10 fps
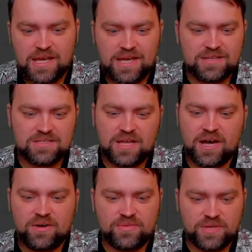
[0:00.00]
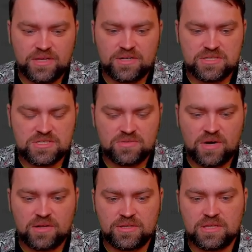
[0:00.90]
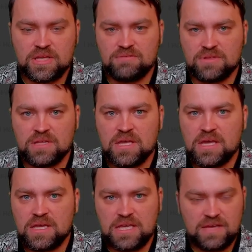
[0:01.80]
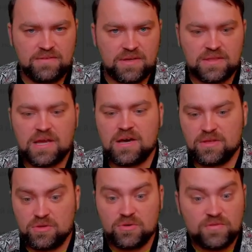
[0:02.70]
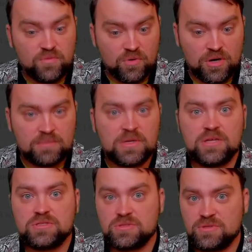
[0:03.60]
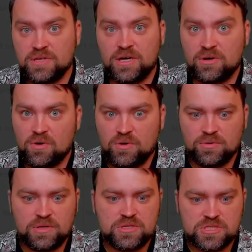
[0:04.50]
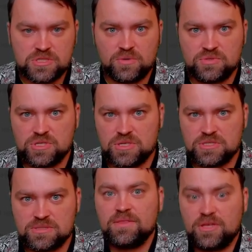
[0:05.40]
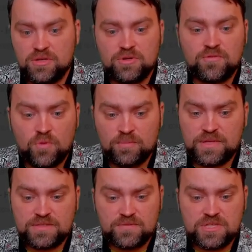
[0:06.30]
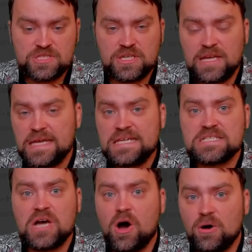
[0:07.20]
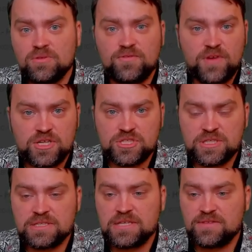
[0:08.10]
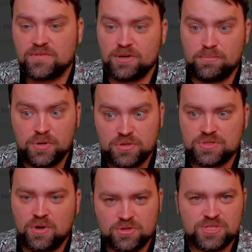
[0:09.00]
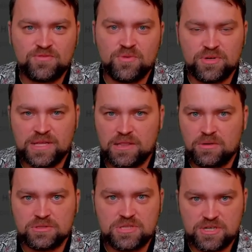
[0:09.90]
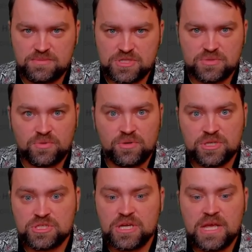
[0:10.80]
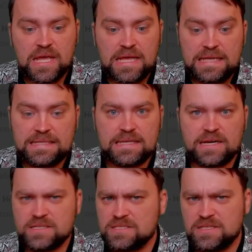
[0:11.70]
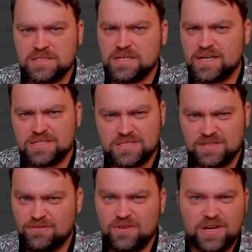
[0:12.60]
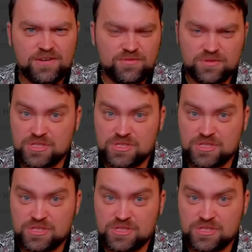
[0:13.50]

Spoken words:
And now they are struggling even giving a uniform to their own soldiers. The uniform that we see is old-fashioned, that were put also for the long-term storage in 1995 or